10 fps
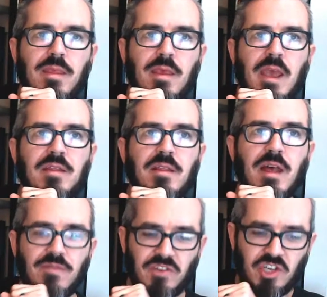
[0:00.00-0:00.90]
in the
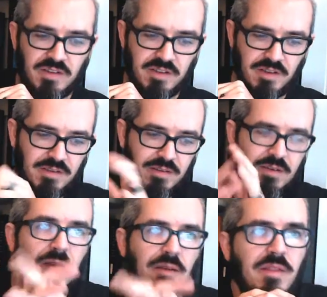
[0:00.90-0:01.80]
life of Jesus,
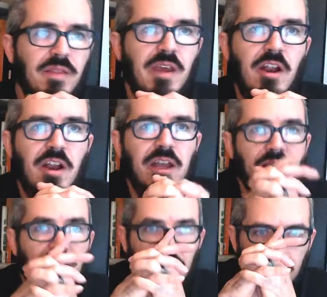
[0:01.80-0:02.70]
there
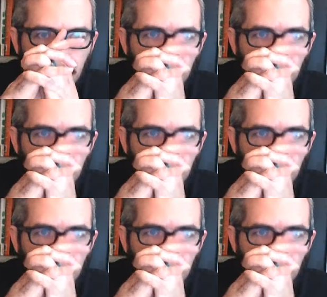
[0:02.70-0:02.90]
is